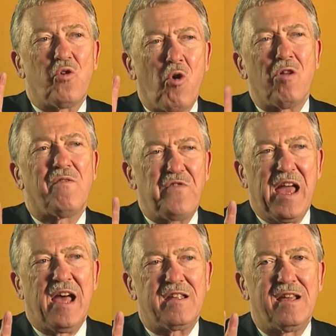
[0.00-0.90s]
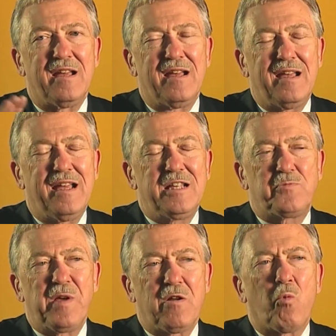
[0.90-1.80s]
to all of that,
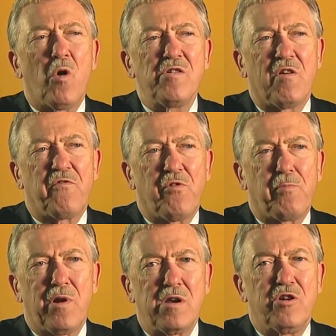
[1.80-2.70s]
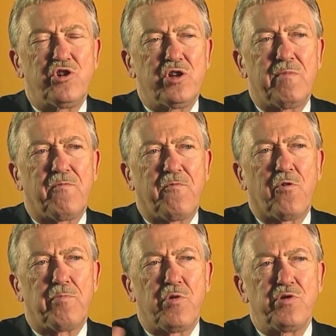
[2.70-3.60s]
it's been a wonderful partnership
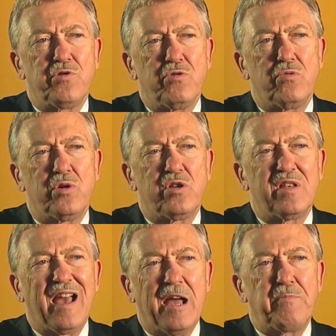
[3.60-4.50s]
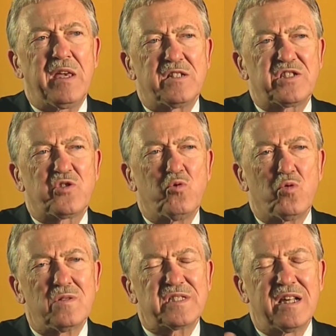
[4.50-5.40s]
for Purdue and the IPS
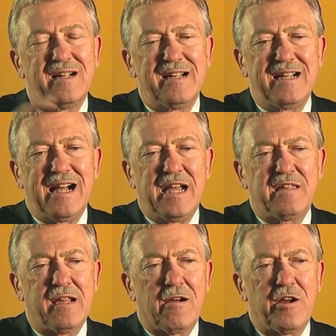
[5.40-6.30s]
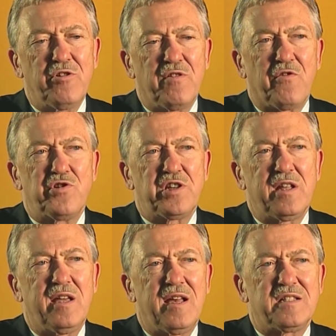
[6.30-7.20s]
schools. I think our
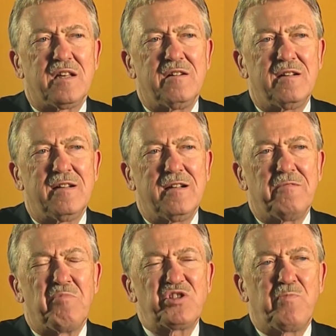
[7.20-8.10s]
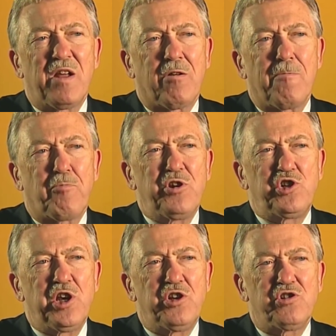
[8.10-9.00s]
university has a much better
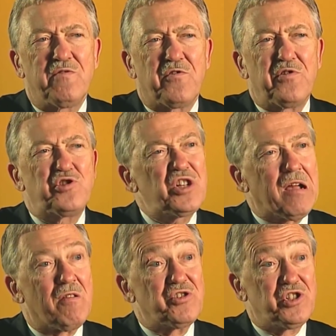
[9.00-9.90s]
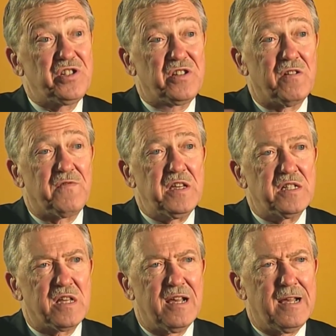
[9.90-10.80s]
appreciation for the challenges of
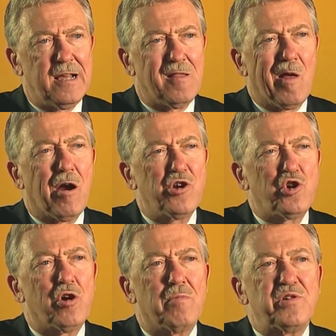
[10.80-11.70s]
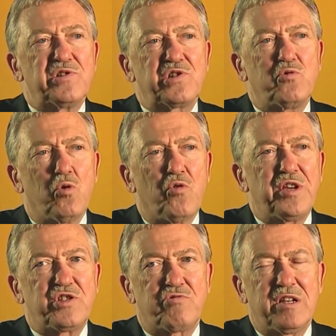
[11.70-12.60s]
these large urban school
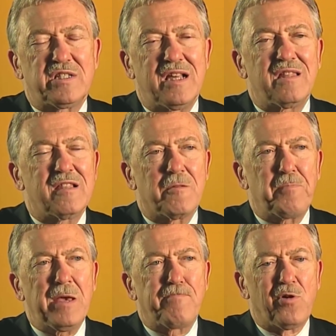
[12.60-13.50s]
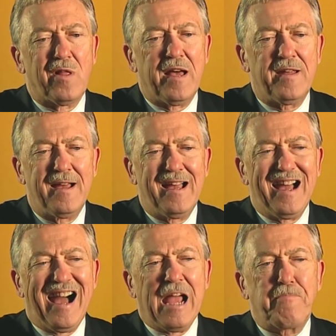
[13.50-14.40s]
districts. I think the people at
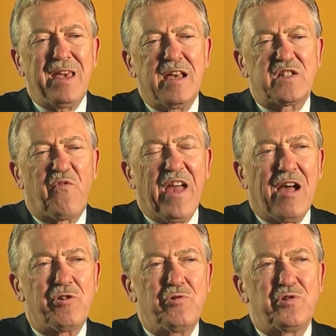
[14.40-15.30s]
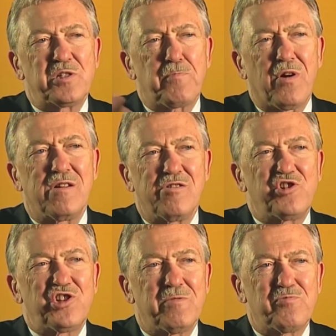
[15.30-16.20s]
IPS value this
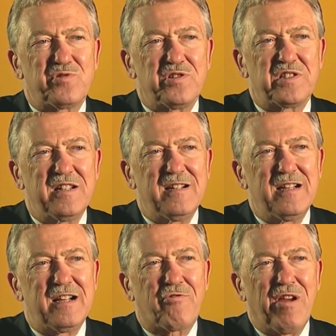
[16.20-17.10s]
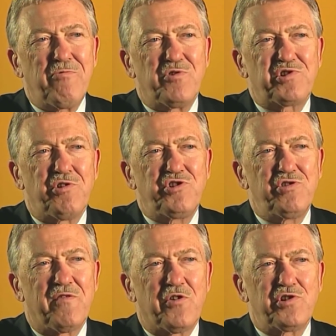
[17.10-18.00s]
partnership with this great research
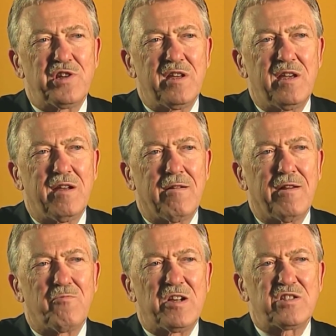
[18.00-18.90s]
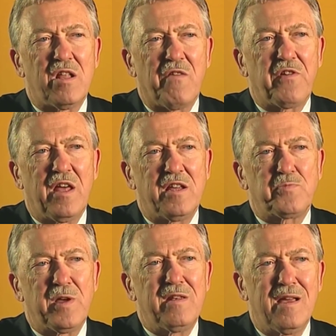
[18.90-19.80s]
university here in West Lafayette.
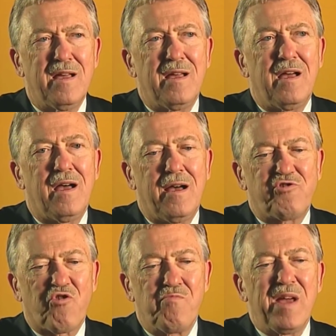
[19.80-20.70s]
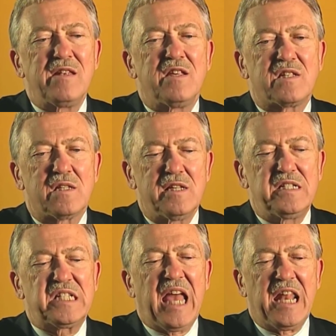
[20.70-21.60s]
It's been uh,
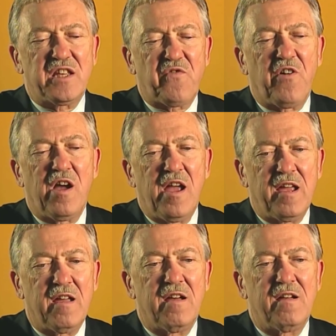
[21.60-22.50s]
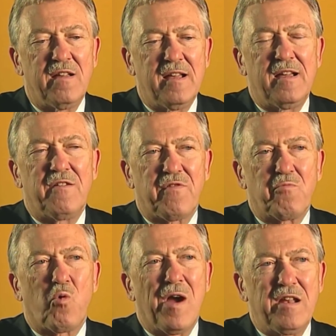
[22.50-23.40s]
tremendously satisfying uh,
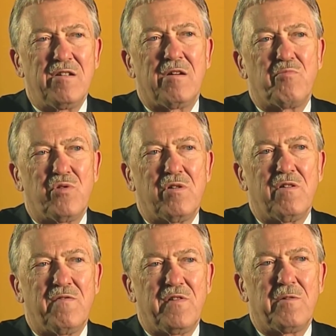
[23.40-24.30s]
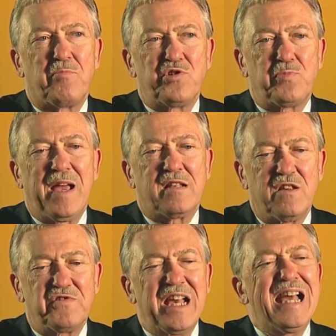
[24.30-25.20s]
from quite a number of uh,
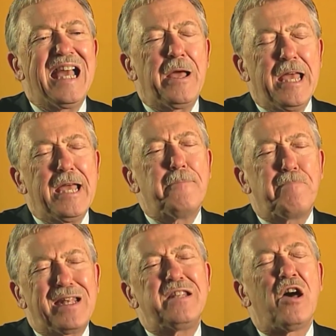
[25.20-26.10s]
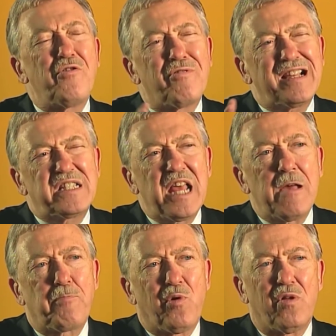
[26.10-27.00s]
perspectives. It, but another
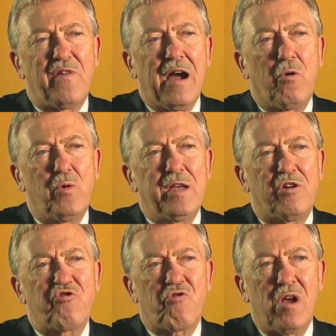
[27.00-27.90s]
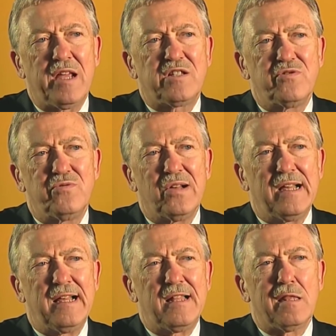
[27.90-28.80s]
example of how we are trying to
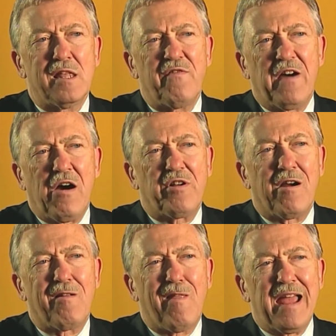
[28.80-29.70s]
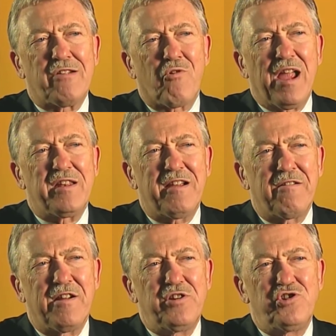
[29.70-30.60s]
live out our land grant
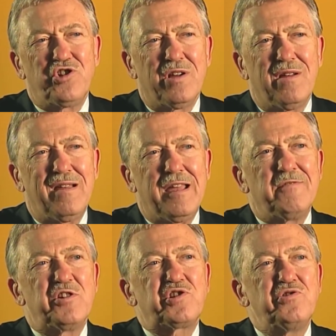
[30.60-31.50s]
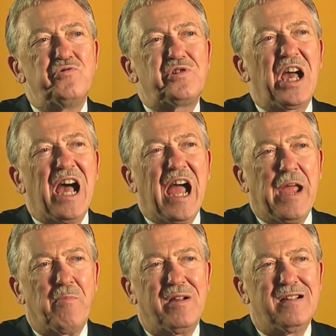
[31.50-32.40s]
heritage in this new
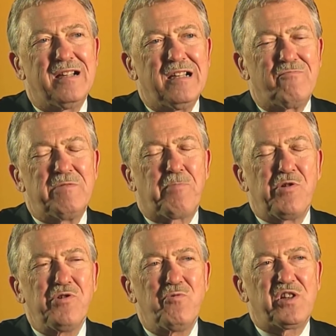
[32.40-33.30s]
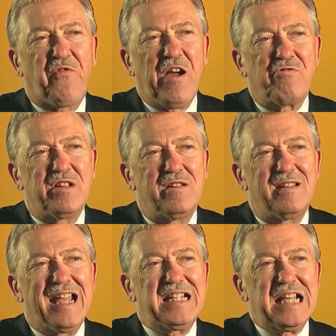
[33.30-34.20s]
time. When Purdue was founded
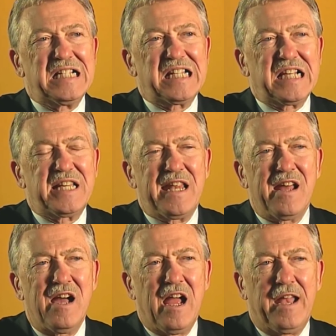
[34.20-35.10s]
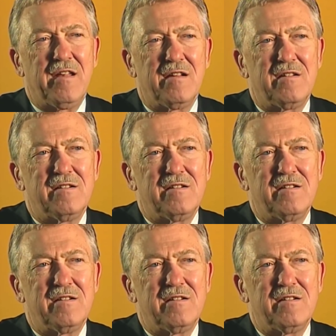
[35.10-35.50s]
in 1869,